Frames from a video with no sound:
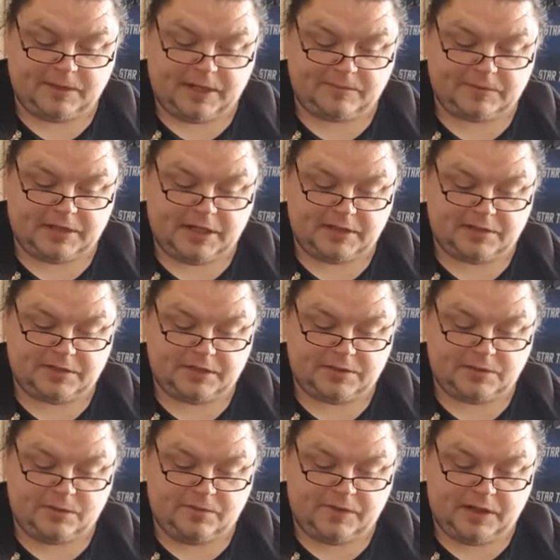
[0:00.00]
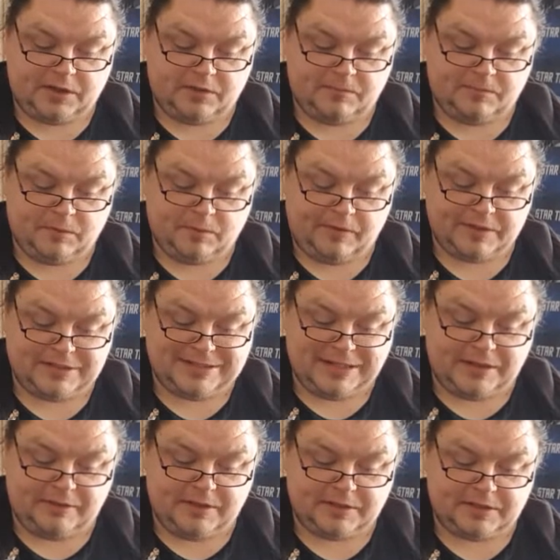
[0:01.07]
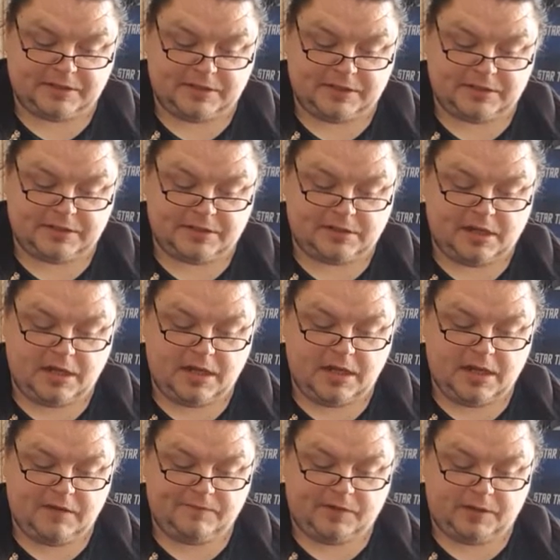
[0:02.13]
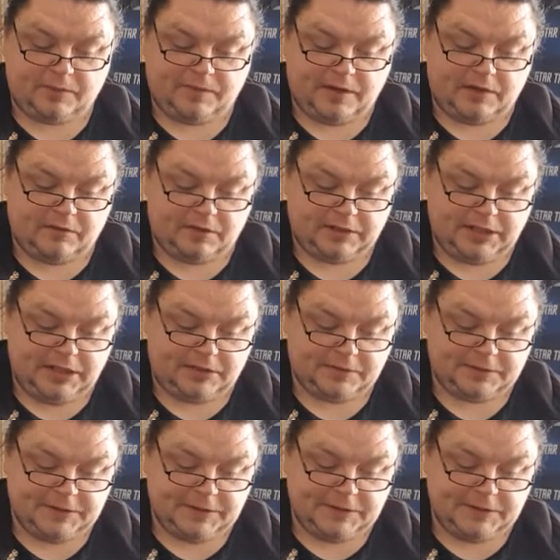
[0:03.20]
Captain Archer that two of their number were in serious condition following their ordeal.